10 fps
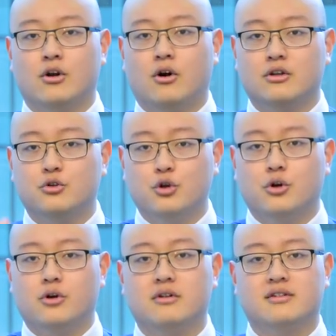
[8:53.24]
Go on
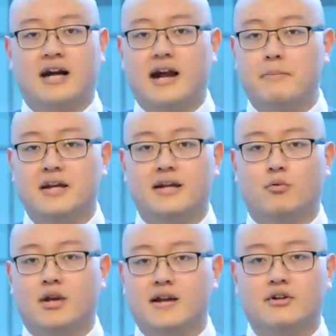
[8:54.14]
Google, type in
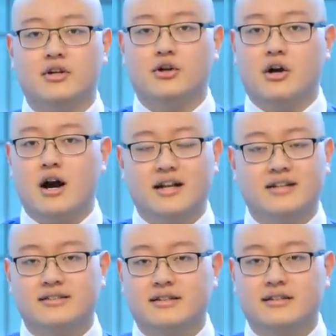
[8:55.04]
whatever your
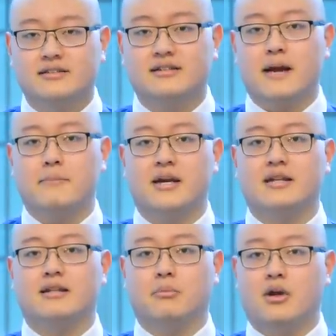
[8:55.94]
audience is, type
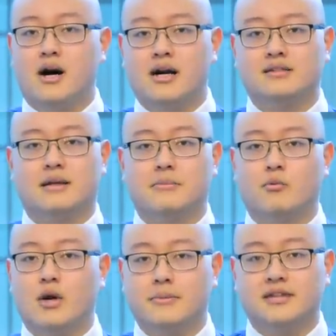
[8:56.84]
in the blogs, type
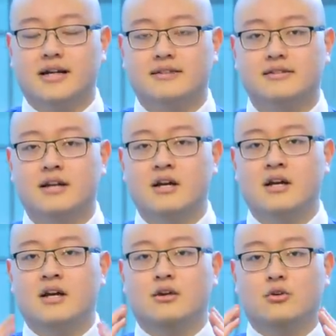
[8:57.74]
in websites.
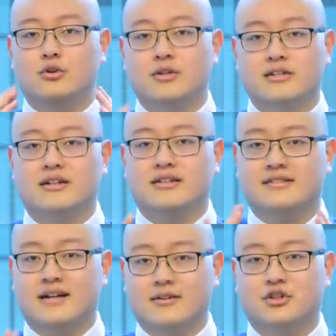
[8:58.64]
Or do this on
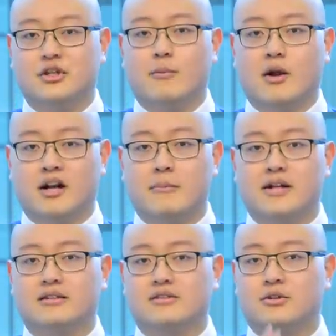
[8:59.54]
Excel sheet. I
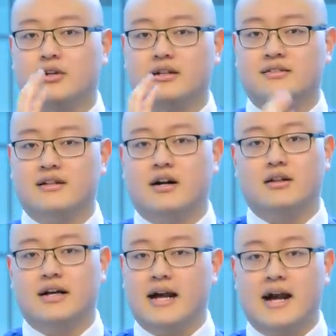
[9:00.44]
recommend this. You go on
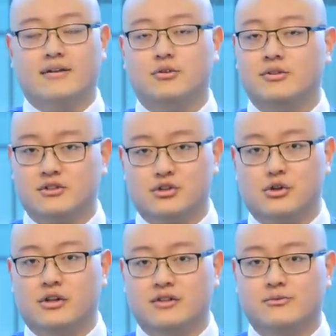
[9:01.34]
Excel, and I had to do this
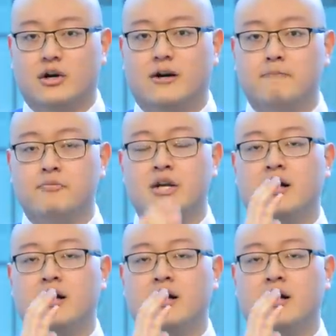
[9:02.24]
internally as well.